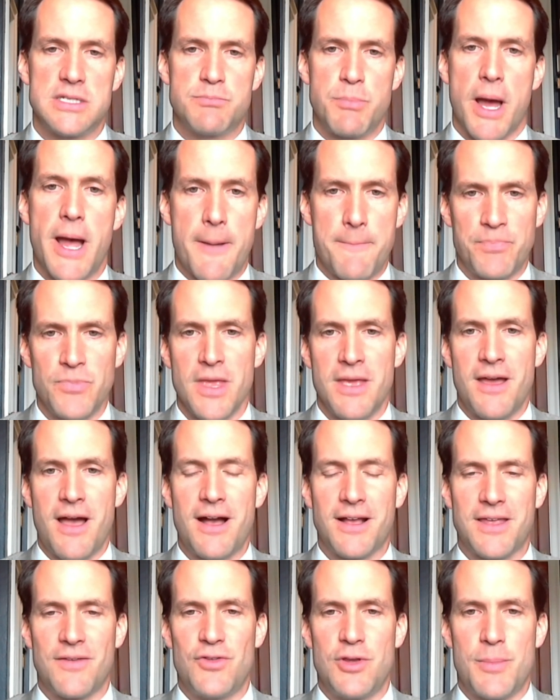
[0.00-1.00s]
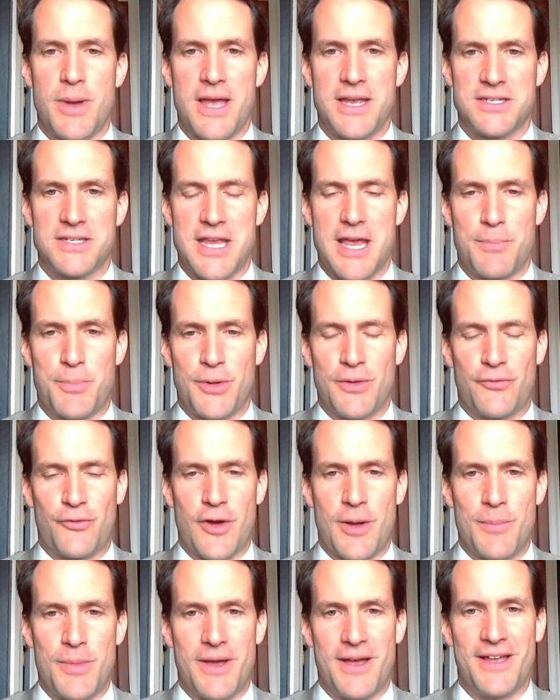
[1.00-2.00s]
But I'll give you my example
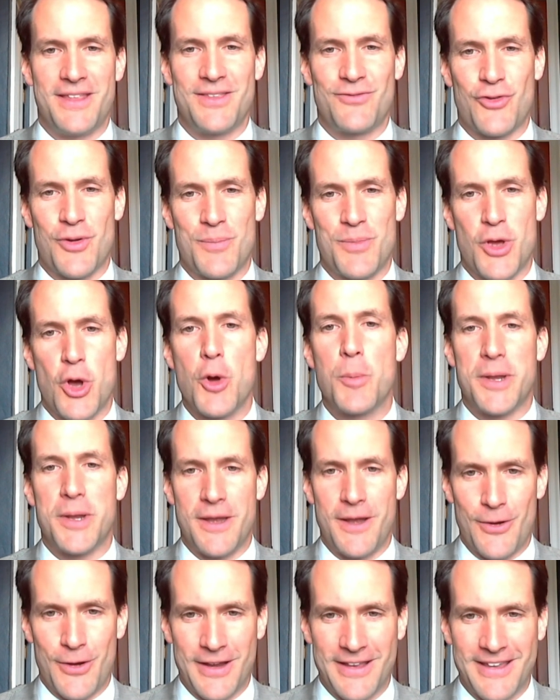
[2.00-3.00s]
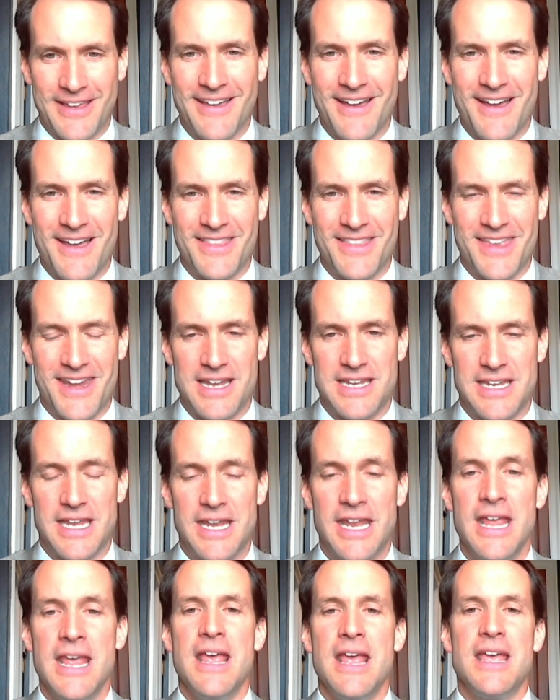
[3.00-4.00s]
from the open hearing that I
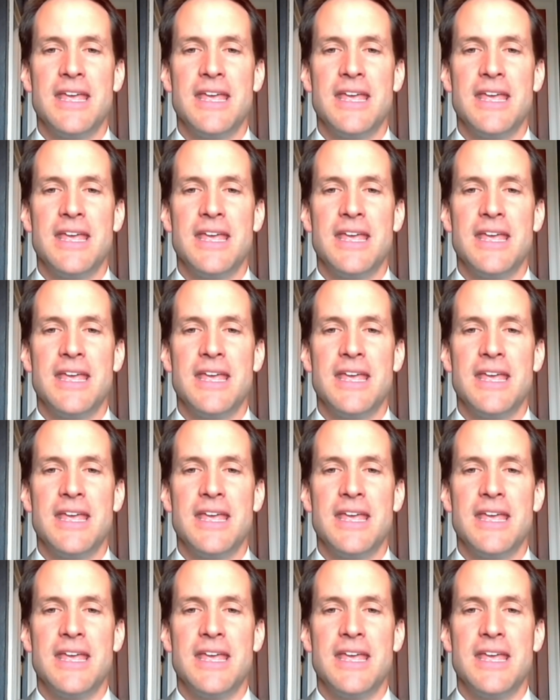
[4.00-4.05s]
did.